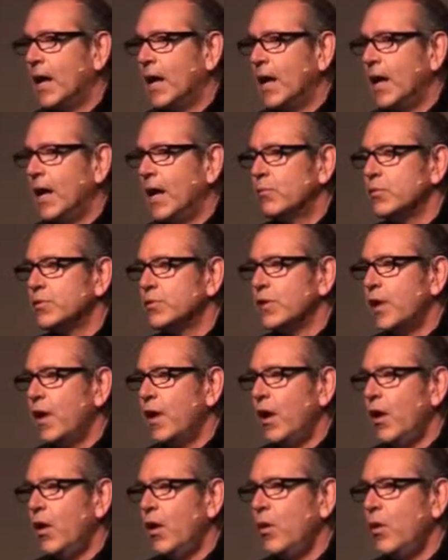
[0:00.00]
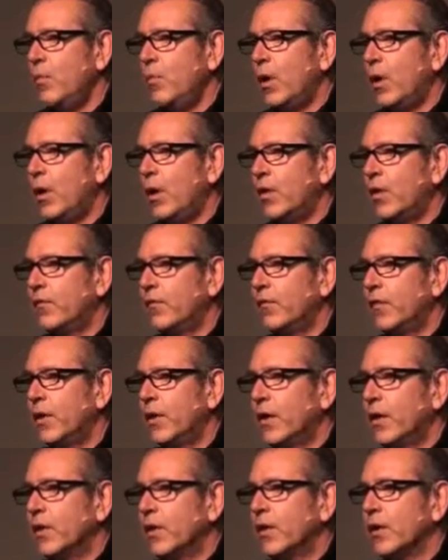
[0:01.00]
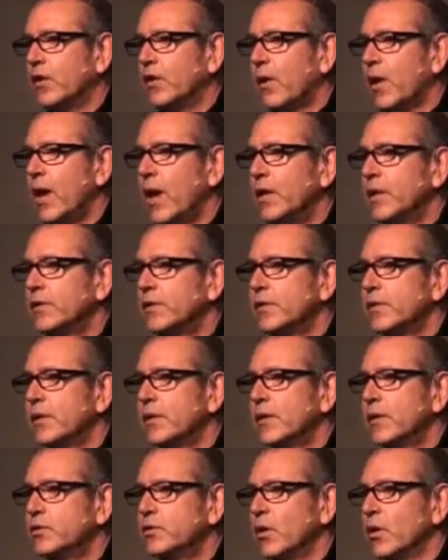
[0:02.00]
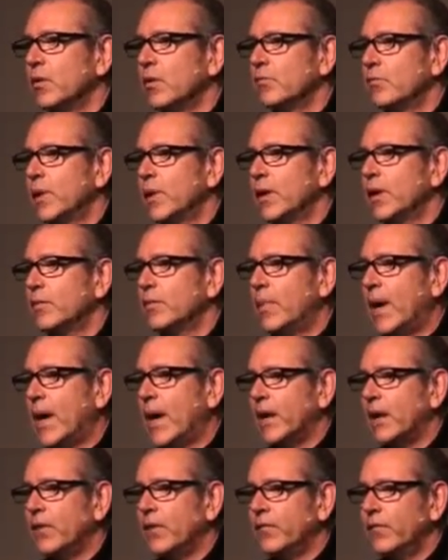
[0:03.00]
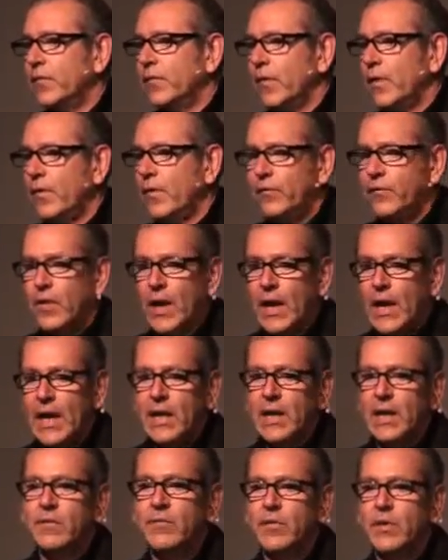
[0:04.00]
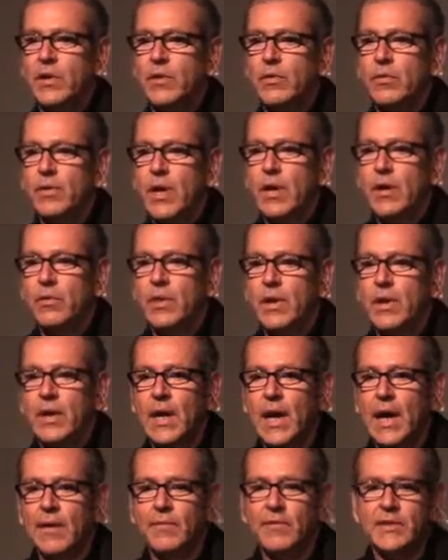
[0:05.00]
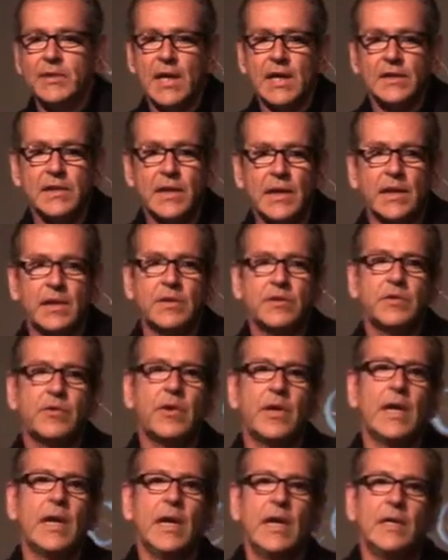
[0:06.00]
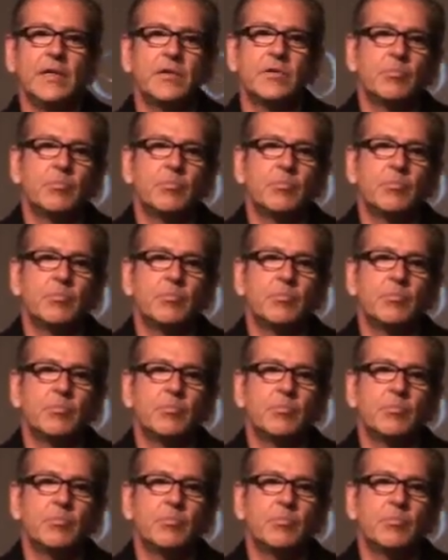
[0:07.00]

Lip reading: It was the home of the great John Burnback. For any of you who know the advertising industry, he's